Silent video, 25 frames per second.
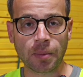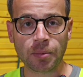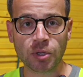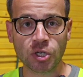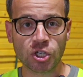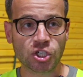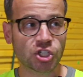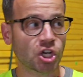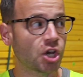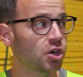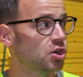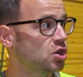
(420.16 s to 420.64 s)
to
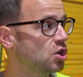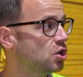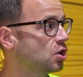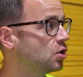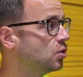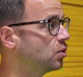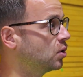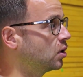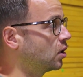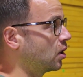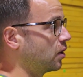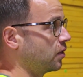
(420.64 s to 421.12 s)
show you
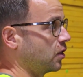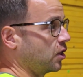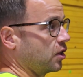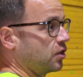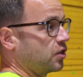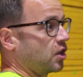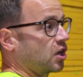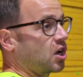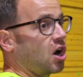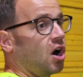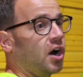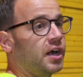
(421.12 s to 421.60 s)
the
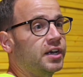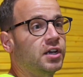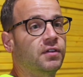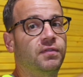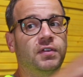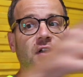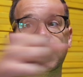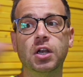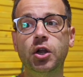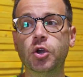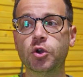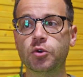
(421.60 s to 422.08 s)
kind of
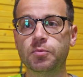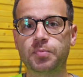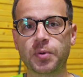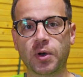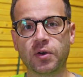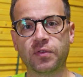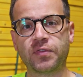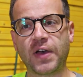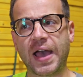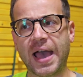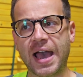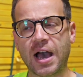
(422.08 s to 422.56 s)
loop of
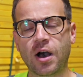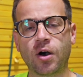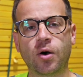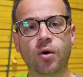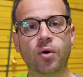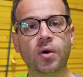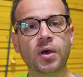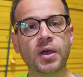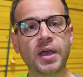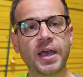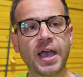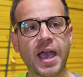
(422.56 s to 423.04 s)
how
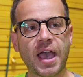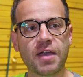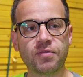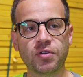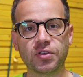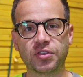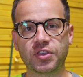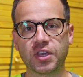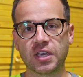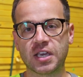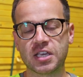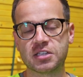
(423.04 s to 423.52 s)

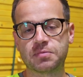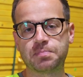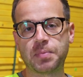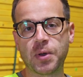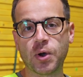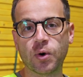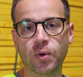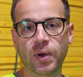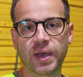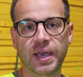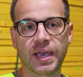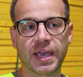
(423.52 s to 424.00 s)
everything is
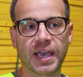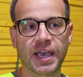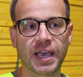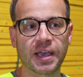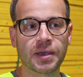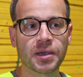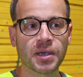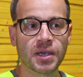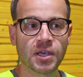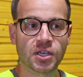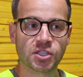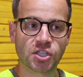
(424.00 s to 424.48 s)
built here.
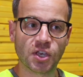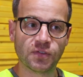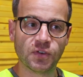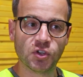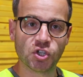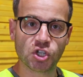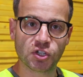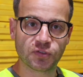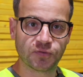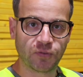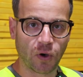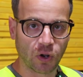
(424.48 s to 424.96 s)
So if you
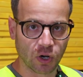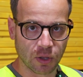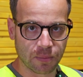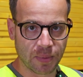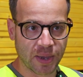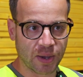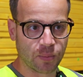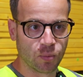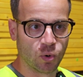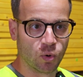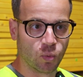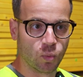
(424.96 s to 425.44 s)
just follow me
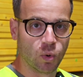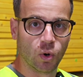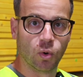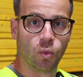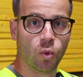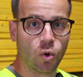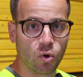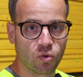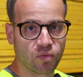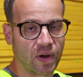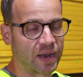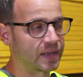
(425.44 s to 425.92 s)
and we'll
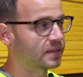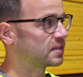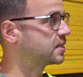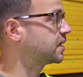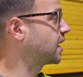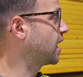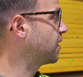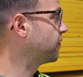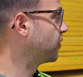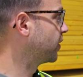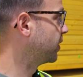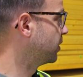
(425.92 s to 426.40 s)
walk around
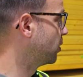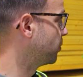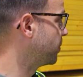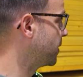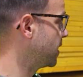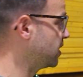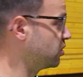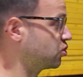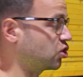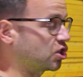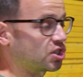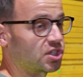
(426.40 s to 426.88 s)
together, and it'll be
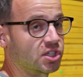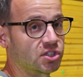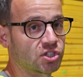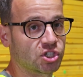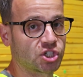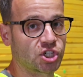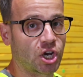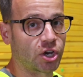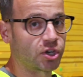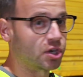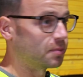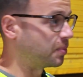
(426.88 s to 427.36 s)
interesting to show
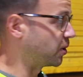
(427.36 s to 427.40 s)
you. But